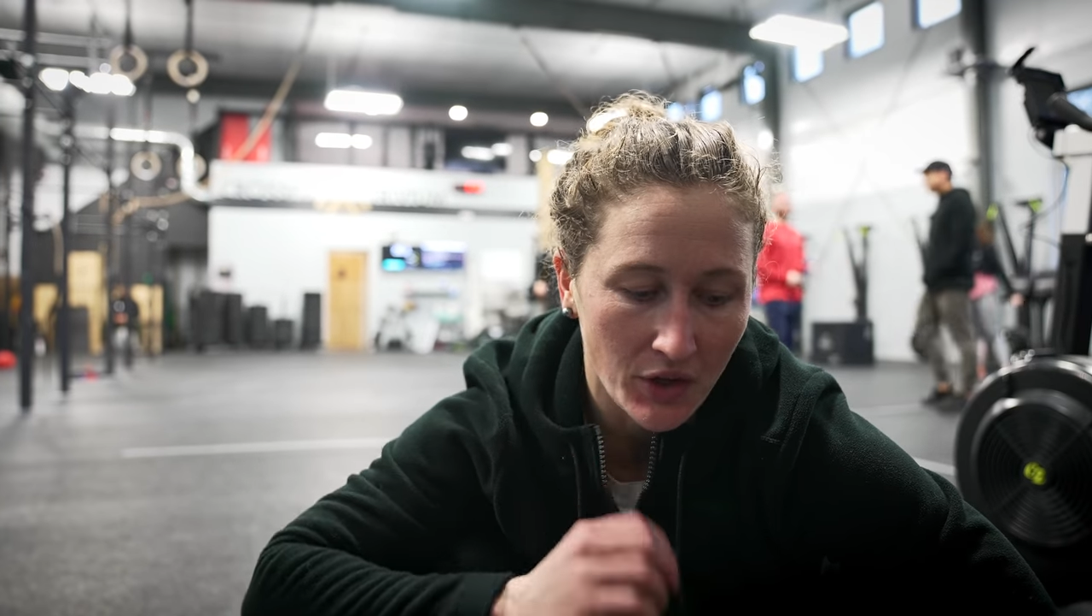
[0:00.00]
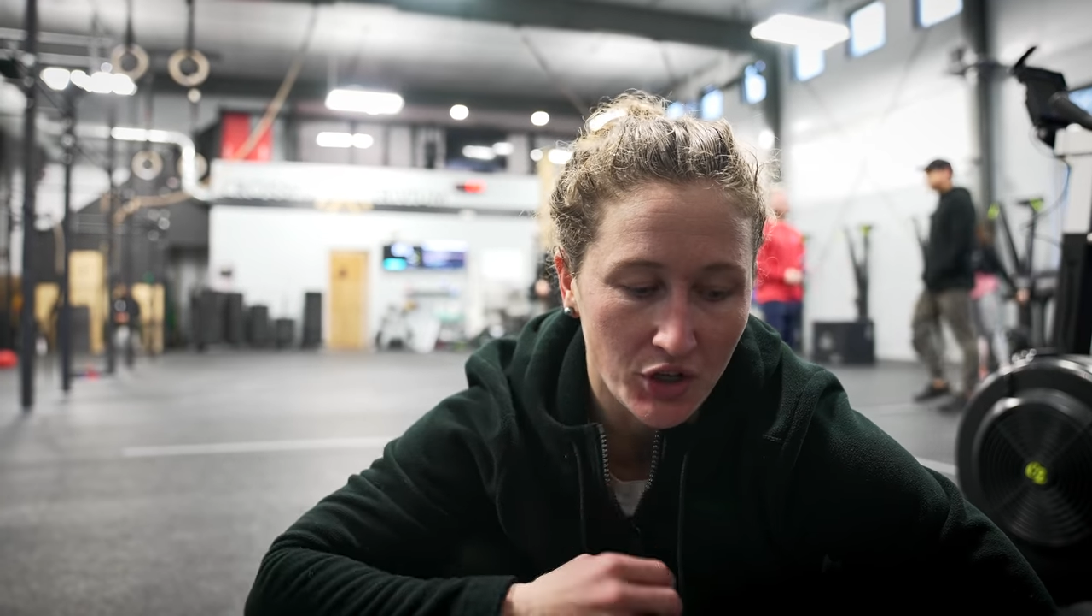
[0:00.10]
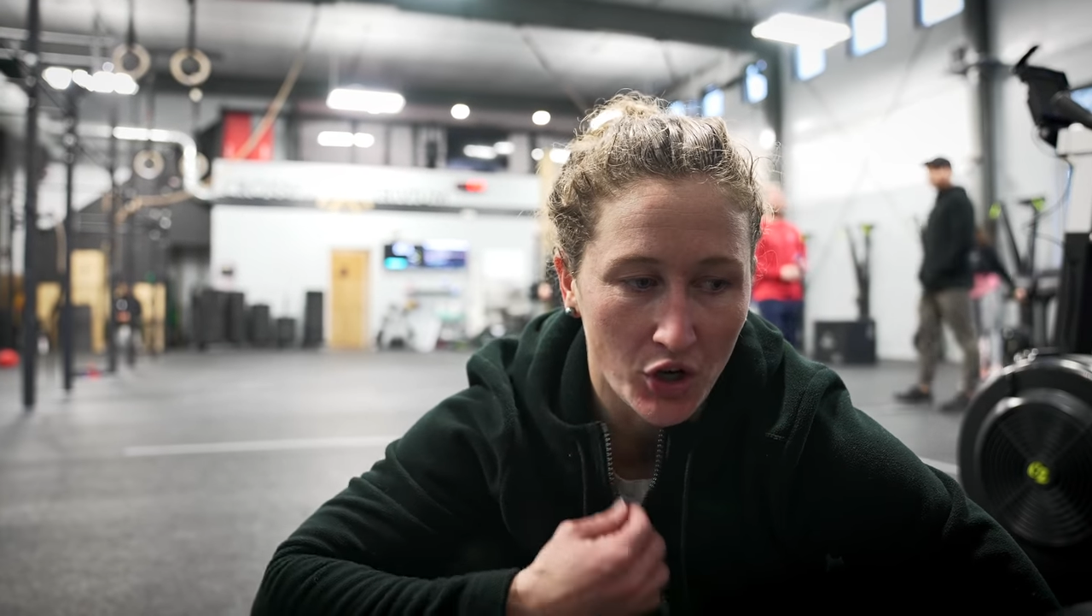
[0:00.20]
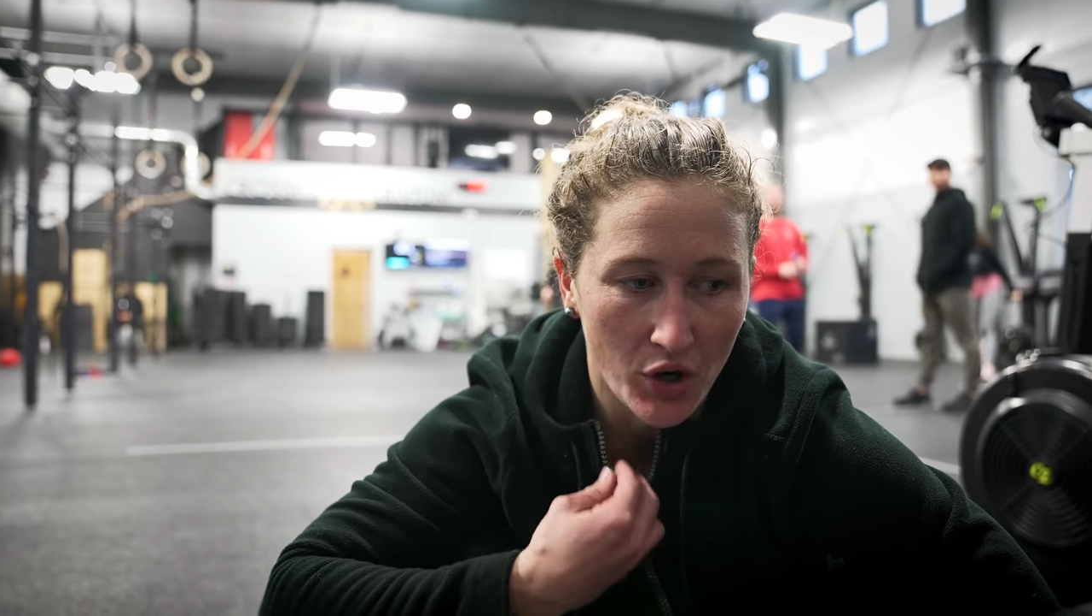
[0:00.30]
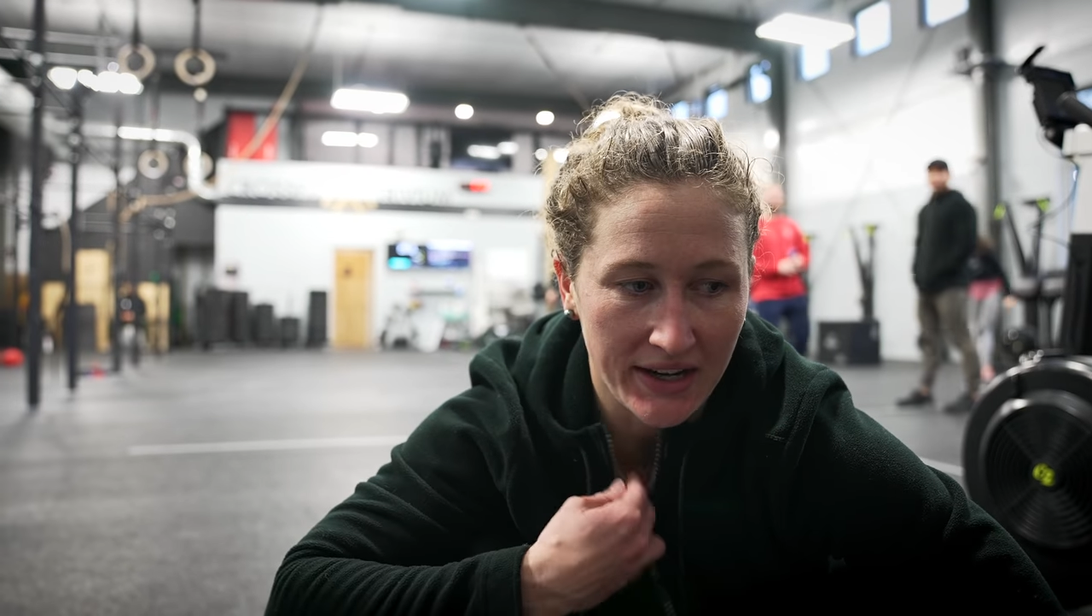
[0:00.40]
you
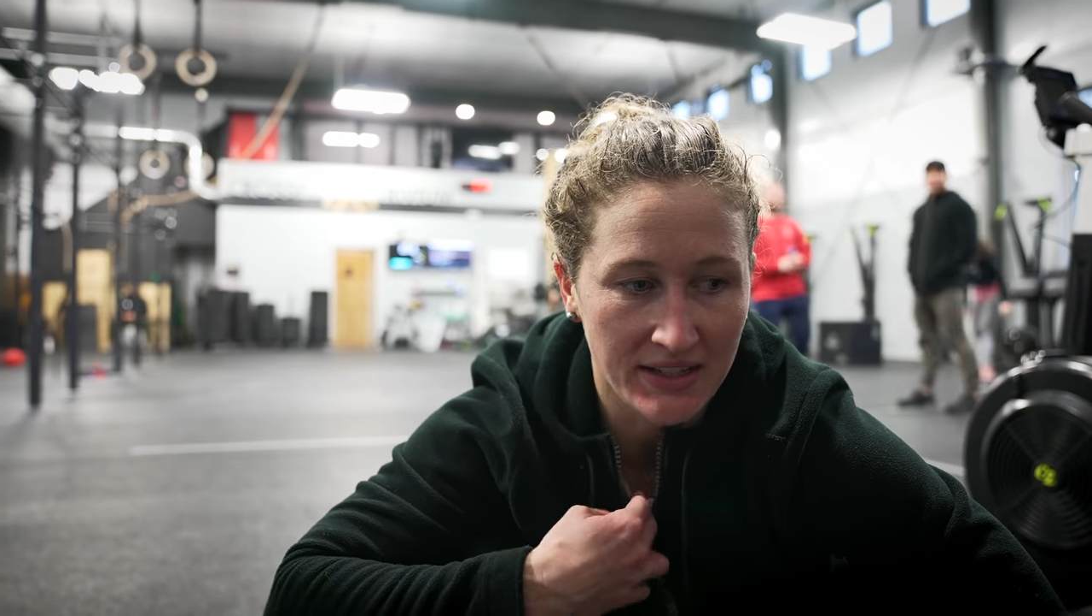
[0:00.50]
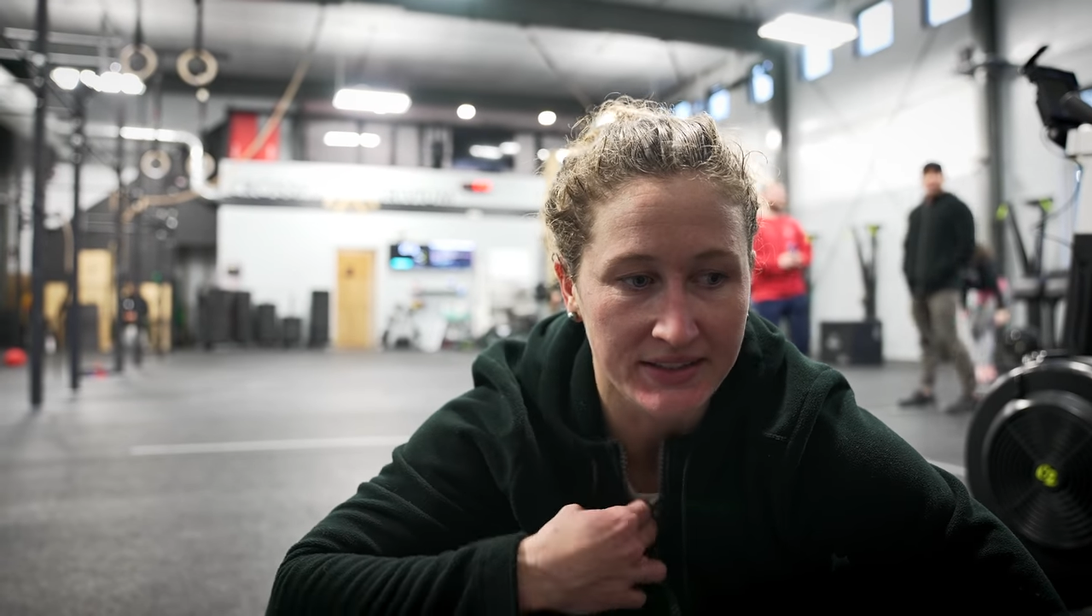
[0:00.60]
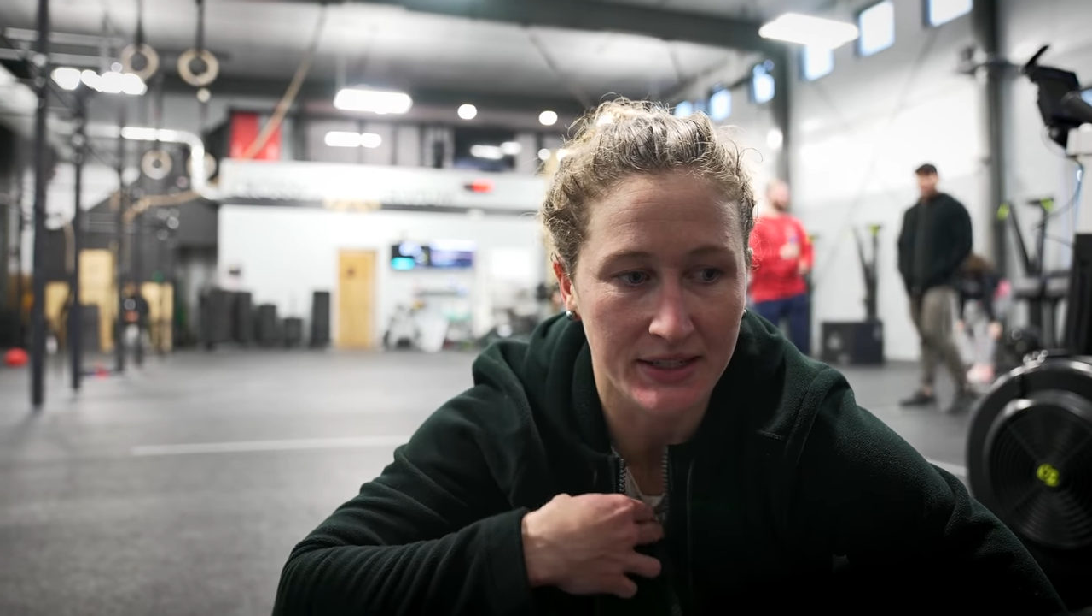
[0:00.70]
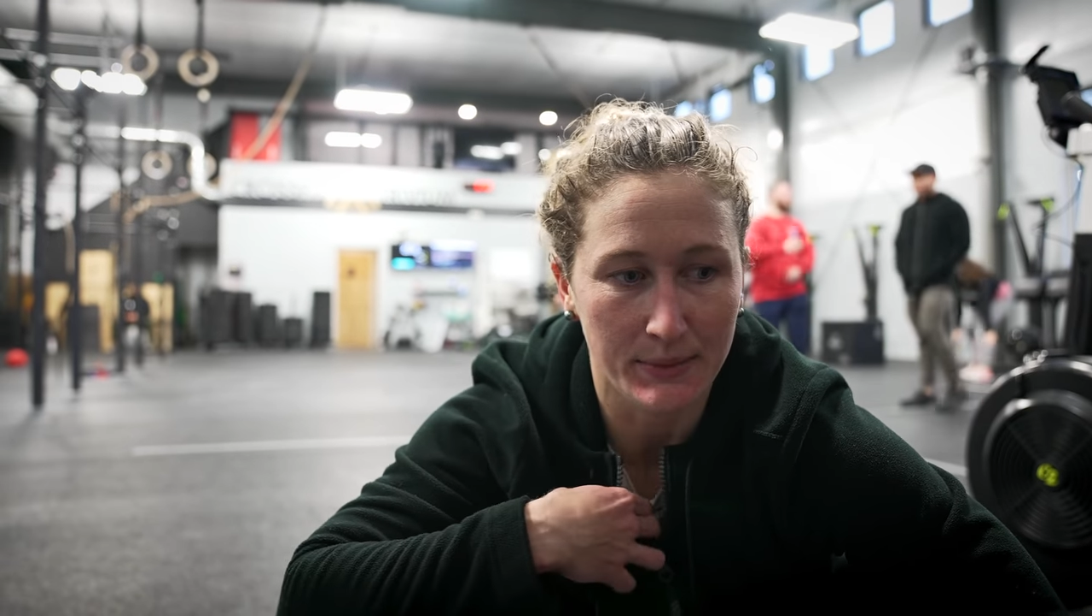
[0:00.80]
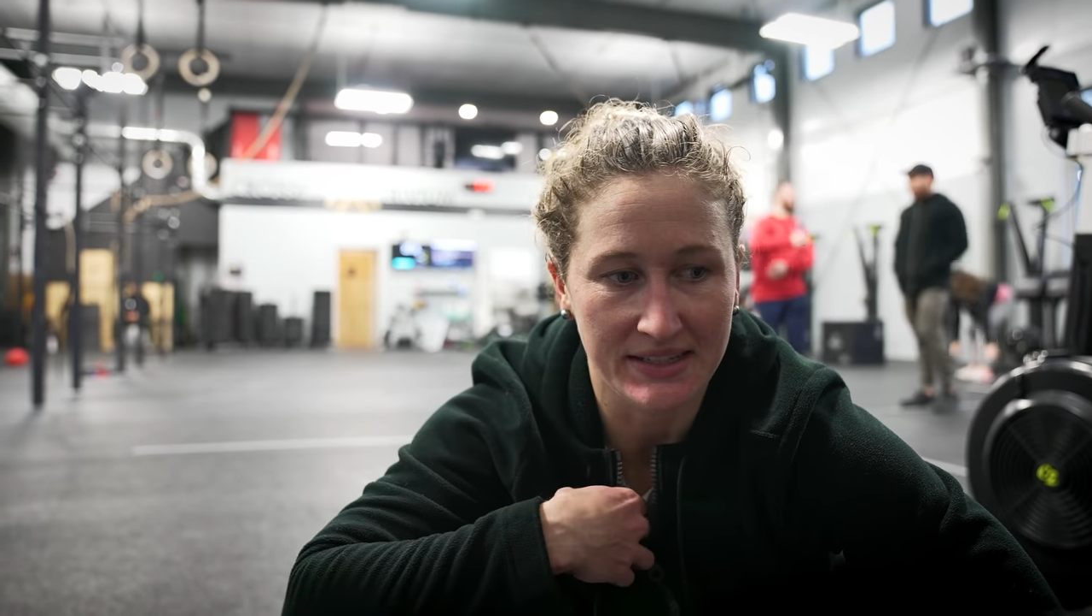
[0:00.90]
know, I
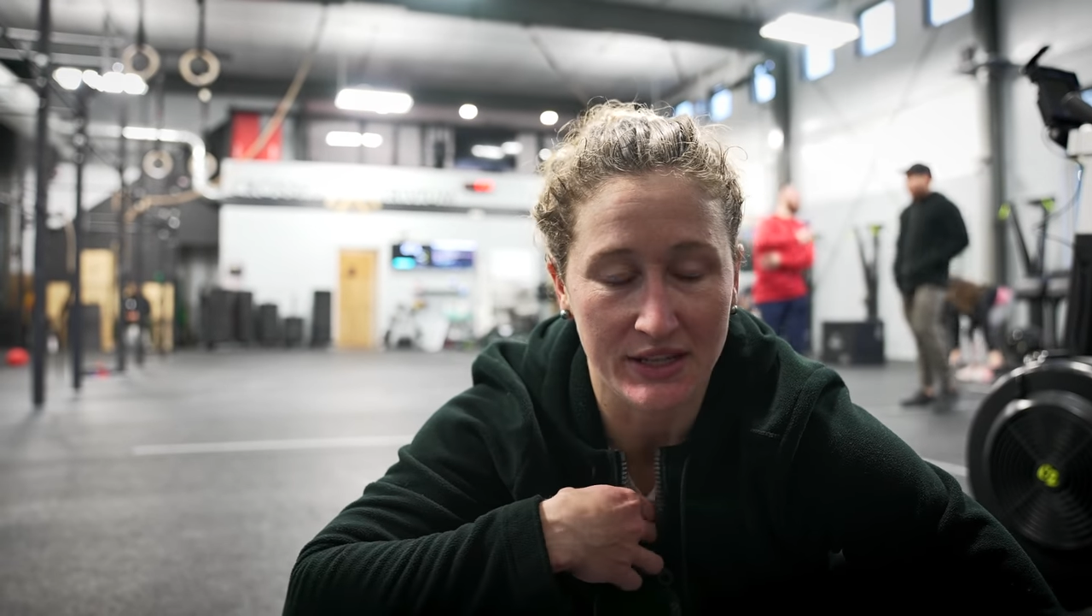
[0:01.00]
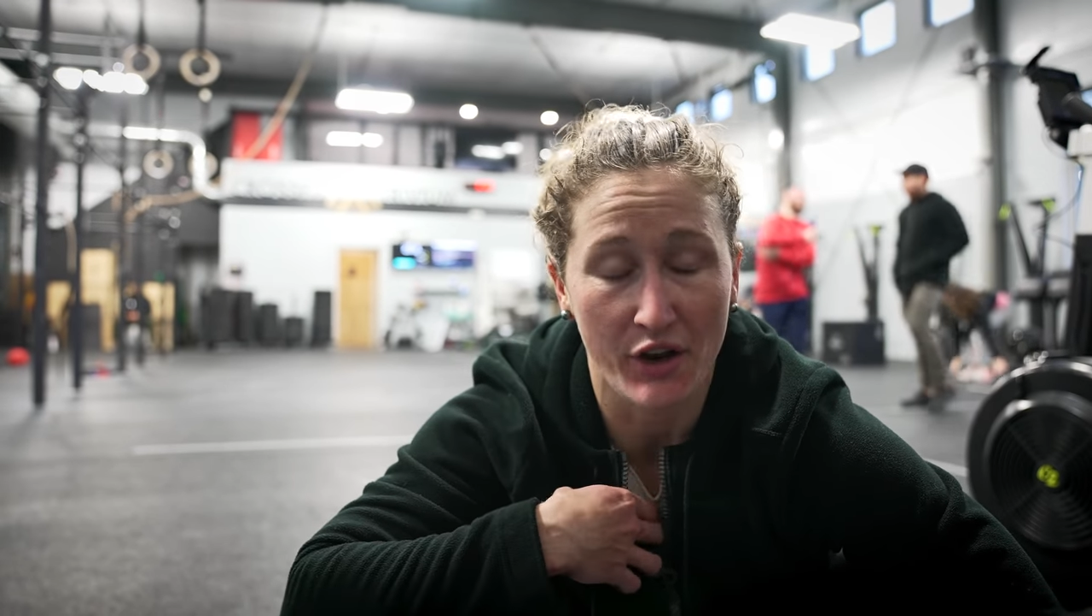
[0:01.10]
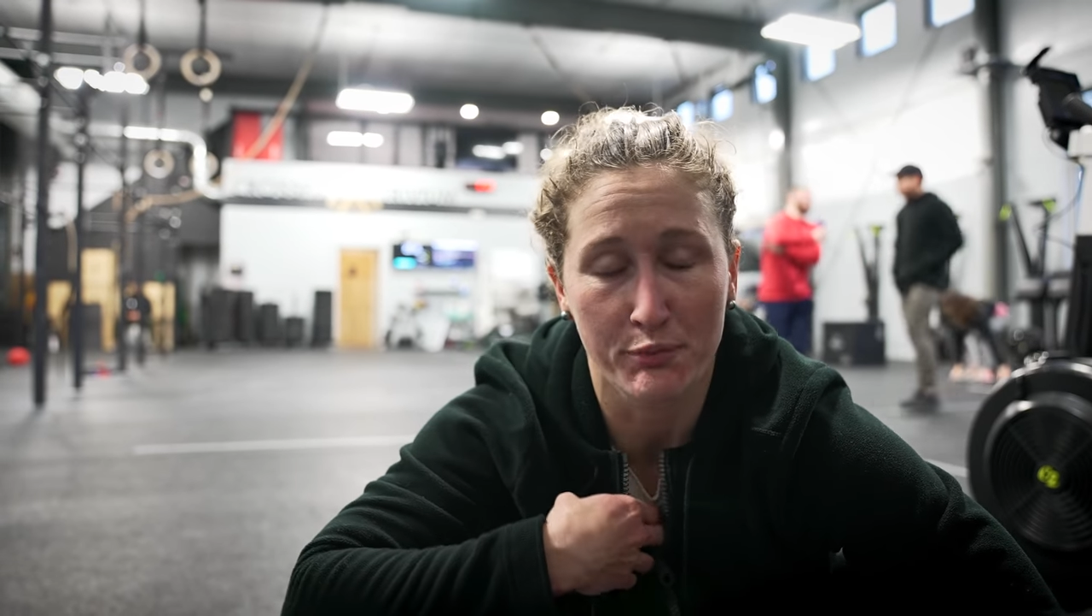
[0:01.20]
consider myself